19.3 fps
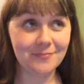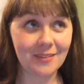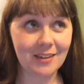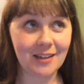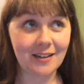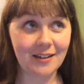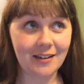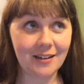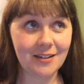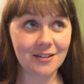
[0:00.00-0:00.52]

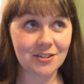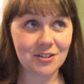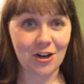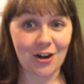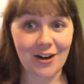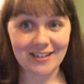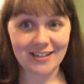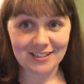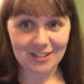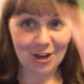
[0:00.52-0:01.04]
uh,
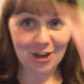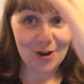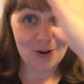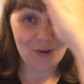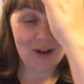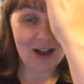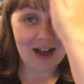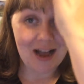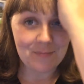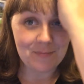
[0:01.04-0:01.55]
sorry.
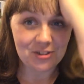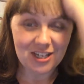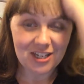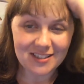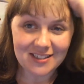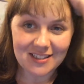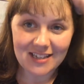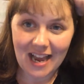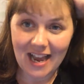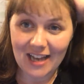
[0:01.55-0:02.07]
So I'm
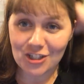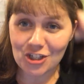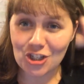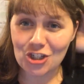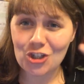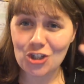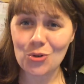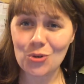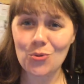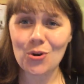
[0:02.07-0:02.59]
just not
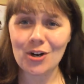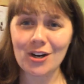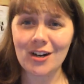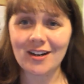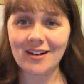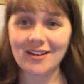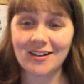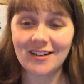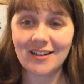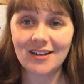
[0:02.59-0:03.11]

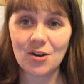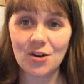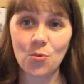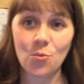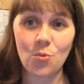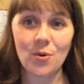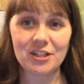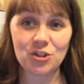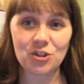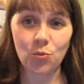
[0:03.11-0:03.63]
sure
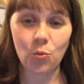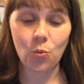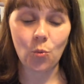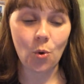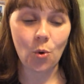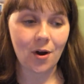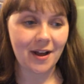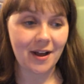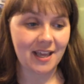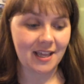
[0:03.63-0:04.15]
which
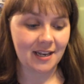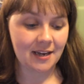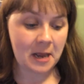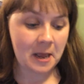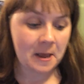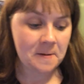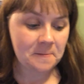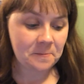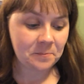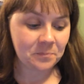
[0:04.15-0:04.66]
one.
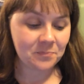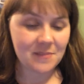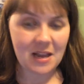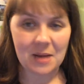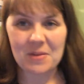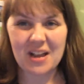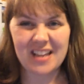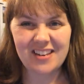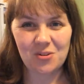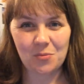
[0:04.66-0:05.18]
I
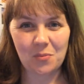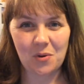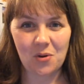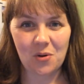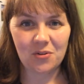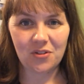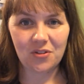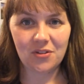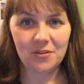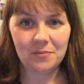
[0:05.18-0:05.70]
might do
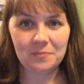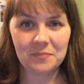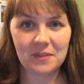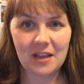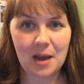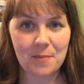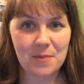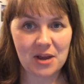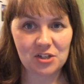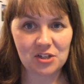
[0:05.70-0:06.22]
both.
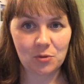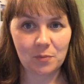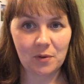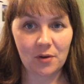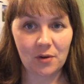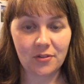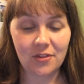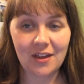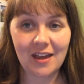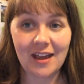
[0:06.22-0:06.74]
I might do
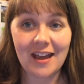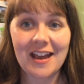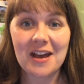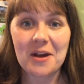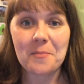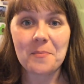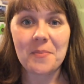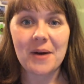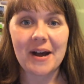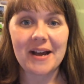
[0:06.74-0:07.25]
both.
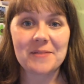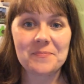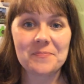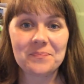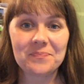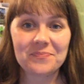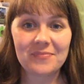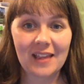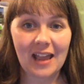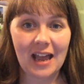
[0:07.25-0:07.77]
But
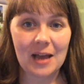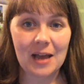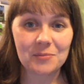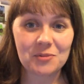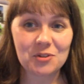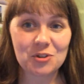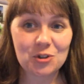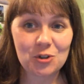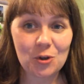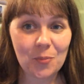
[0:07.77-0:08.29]
I'm
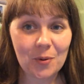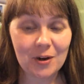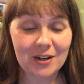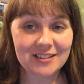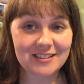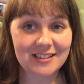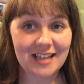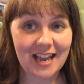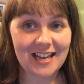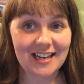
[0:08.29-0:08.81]
super
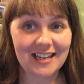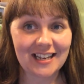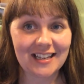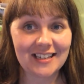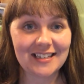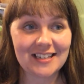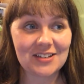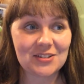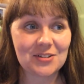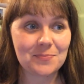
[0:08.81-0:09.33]

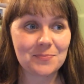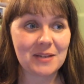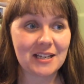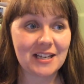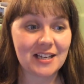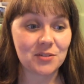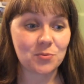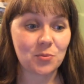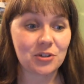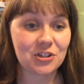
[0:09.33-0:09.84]
excited
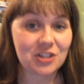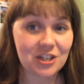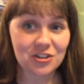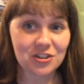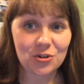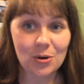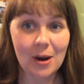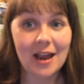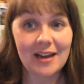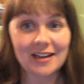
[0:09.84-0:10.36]
because we're just
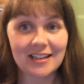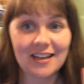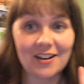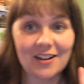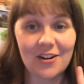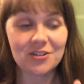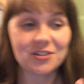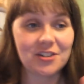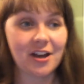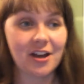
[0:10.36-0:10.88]
trying to get
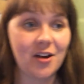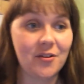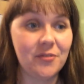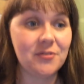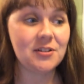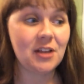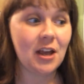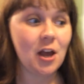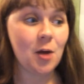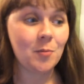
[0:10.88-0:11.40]

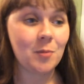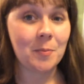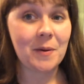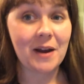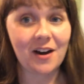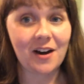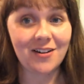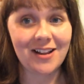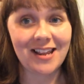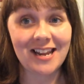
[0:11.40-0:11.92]
ourselves
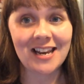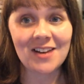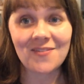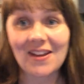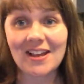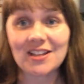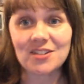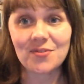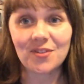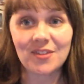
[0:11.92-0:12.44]
prepared in
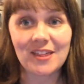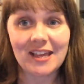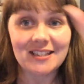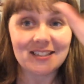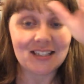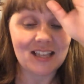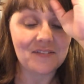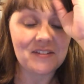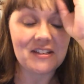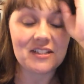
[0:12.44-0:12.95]
advance for
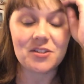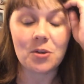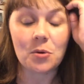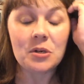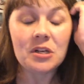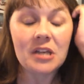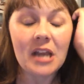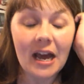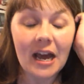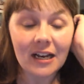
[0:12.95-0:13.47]
Thanksgiving so
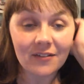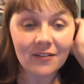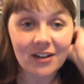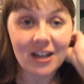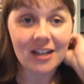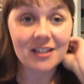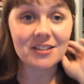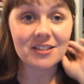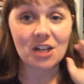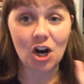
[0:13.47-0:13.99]
none of
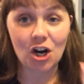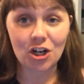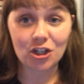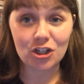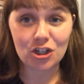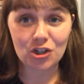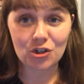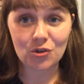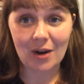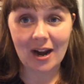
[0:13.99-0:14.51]
us are
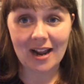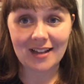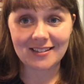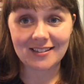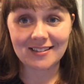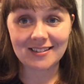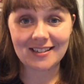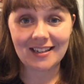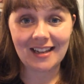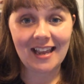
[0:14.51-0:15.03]

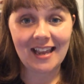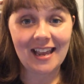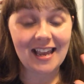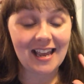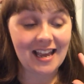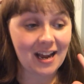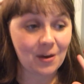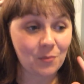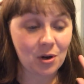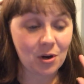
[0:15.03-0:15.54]
stressed.
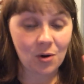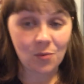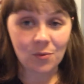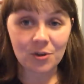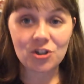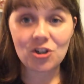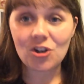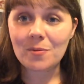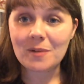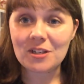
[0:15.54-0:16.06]
We don't
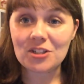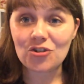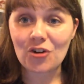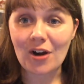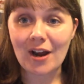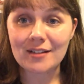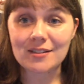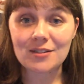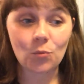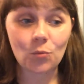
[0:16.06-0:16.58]
want you to be
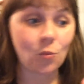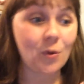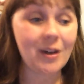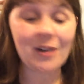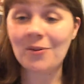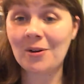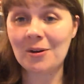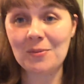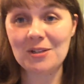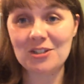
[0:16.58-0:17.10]
stressed. We
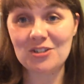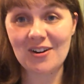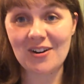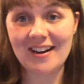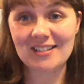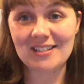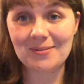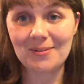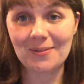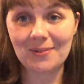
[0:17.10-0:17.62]
don't want to be
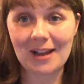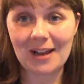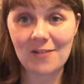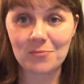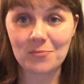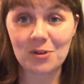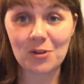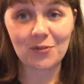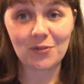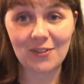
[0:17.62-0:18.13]
stressed. We want to have a
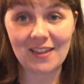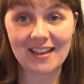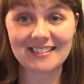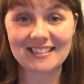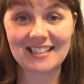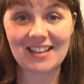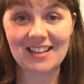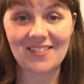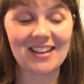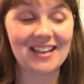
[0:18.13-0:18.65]
beautiful
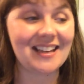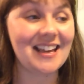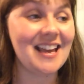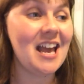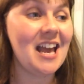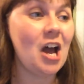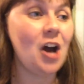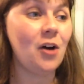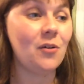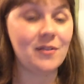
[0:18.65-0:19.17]
Thanksgiving
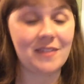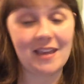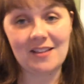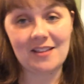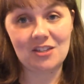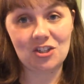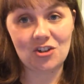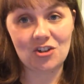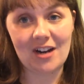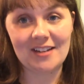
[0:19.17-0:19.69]
without
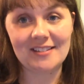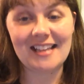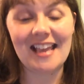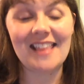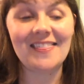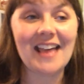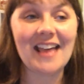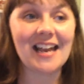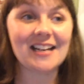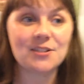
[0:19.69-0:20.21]
the stress.
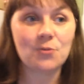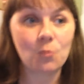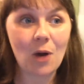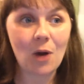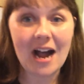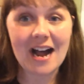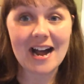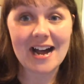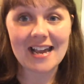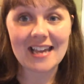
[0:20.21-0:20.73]
And that is
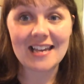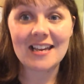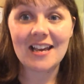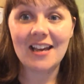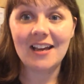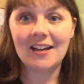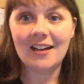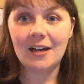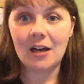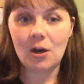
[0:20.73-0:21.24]
why
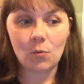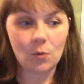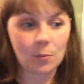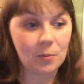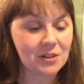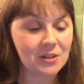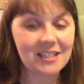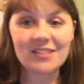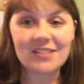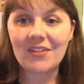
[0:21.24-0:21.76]
we're
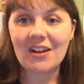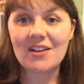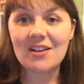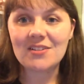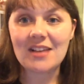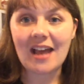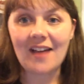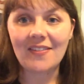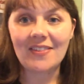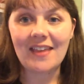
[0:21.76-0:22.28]
putting these videos
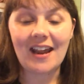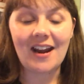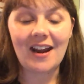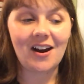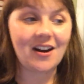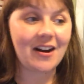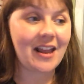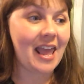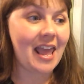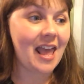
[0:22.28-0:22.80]
out
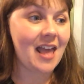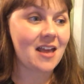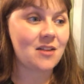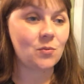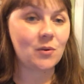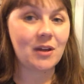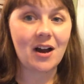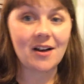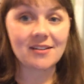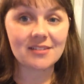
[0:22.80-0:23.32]
there, and
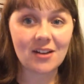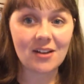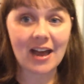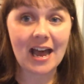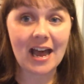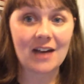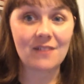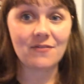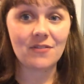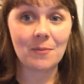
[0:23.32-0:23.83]
we also
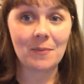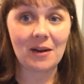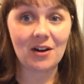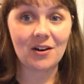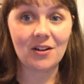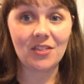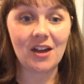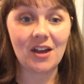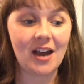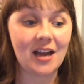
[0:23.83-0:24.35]
have the
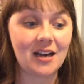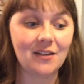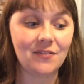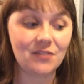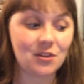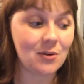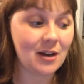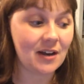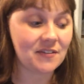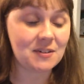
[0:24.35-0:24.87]
marathon. If
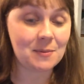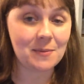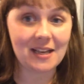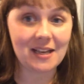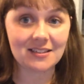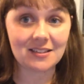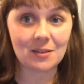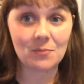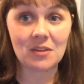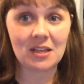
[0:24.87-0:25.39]
you have to make
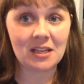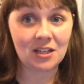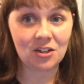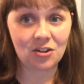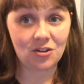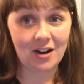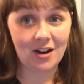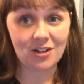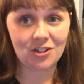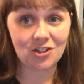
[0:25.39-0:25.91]
something and
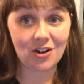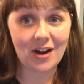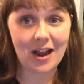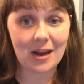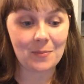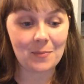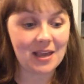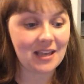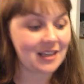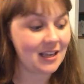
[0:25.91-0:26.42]
you're not sure how to
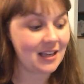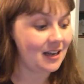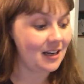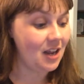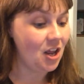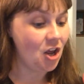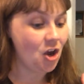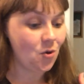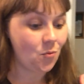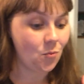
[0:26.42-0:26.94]
make it,
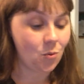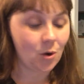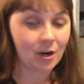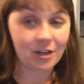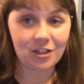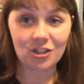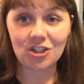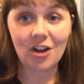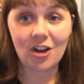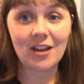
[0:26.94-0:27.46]
we're
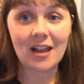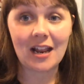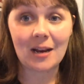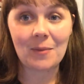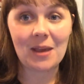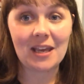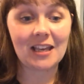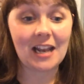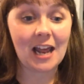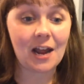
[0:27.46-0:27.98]
going to show you how to
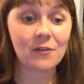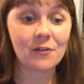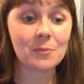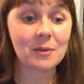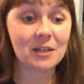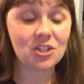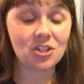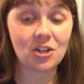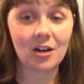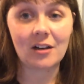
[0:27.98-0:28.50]
make it.
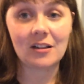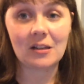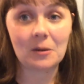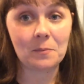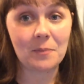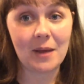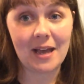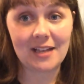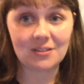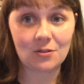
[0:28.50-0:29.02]
Everybody's sharing their
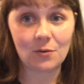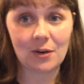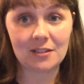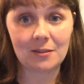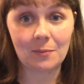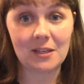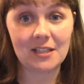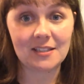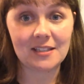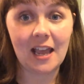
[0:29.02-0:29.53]
best
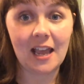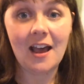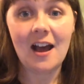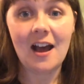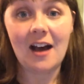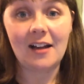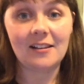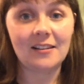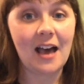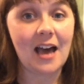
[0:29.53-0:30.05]
recipes.
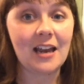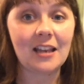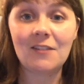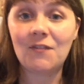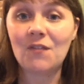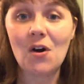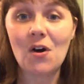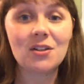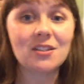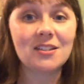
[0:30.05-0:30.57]
A lot of the
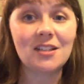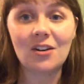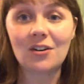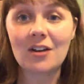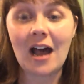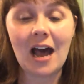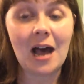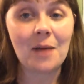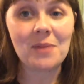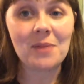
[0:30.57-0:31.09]
folks that are
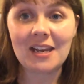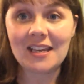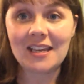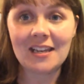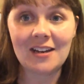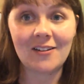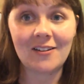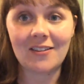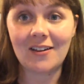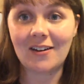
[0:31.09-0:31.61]
commenting
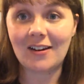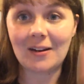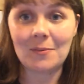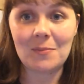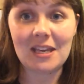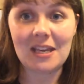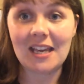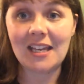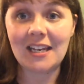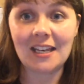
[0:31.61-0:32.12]
here, they're going to
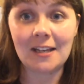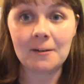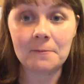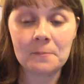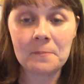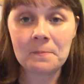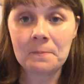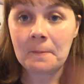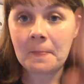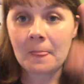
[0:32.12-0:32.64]
be in it.
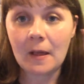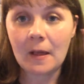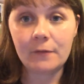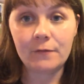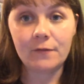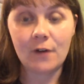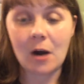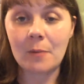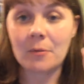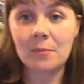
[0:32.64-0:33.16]

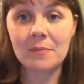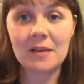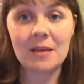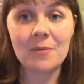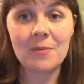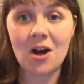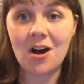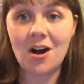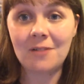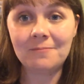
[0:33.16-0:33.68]
Farmer
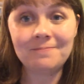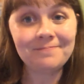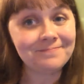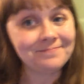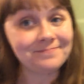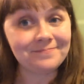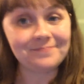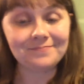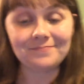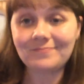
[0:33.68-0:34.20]
Meemaw.
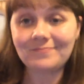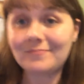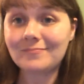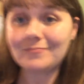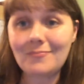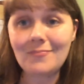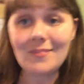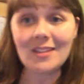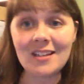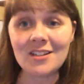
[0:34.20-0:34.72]

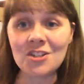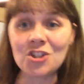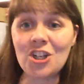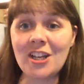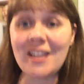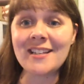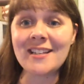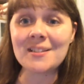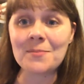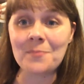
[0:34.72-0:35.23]

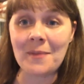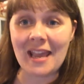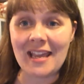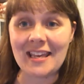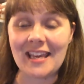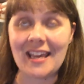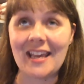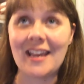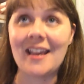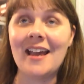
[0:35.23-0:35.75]
She is
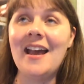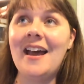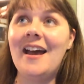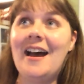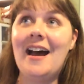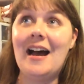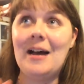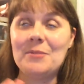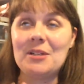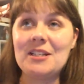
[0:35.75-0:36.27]
making,
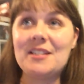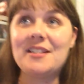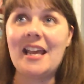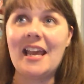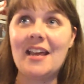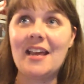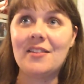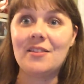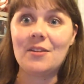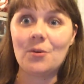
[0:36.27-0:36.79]
I'm going to
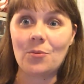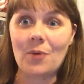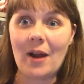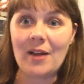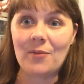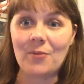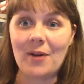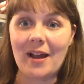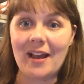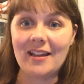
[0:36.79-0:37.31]
say it the
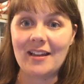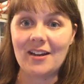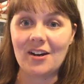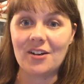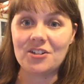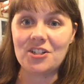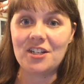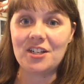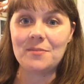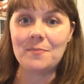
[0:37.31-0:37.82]
right way here.
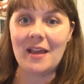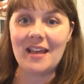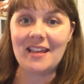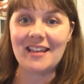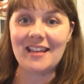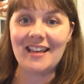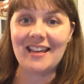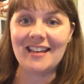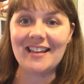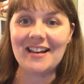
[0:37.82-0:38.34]
She's
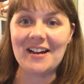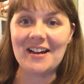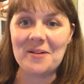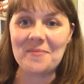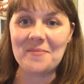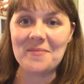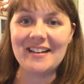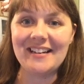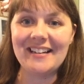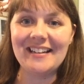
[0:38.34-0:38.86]
making, um,